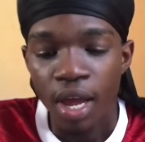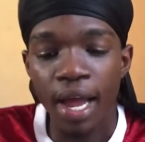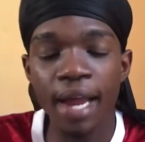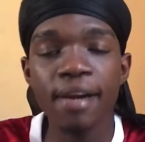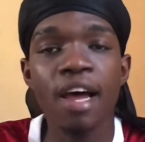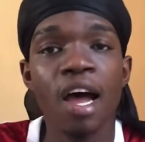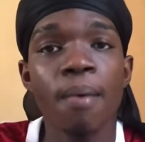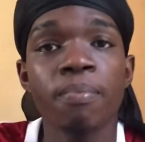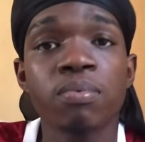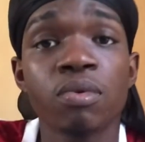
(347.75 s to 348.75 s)
And
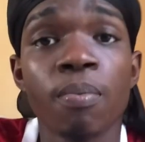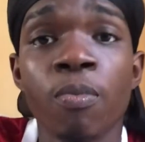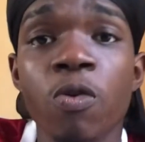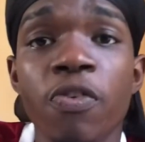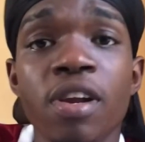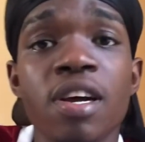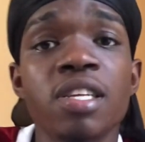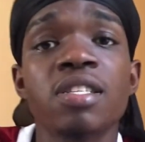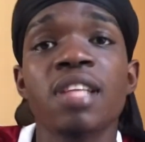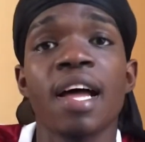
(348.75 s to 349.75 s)
moving
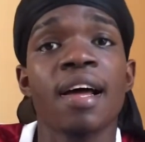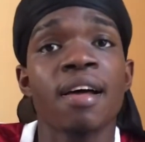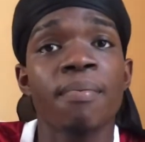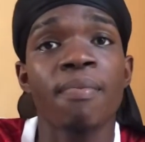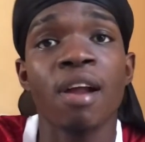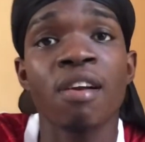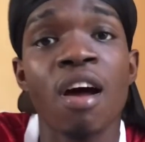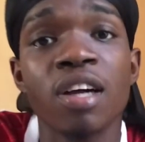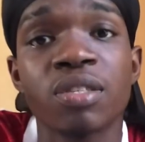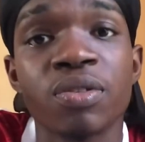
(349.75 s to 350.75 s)
on
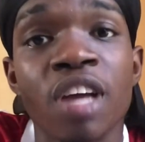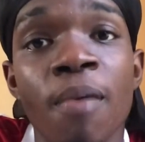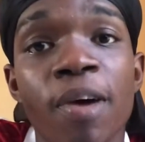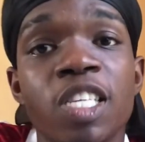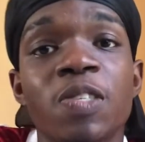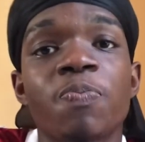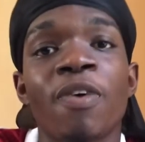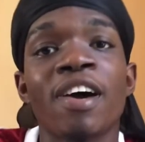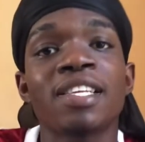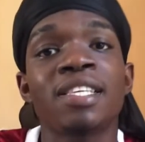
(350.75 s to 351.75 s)
along to Thomas
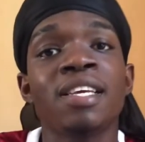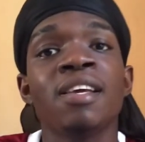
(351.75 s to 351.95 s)
Partey.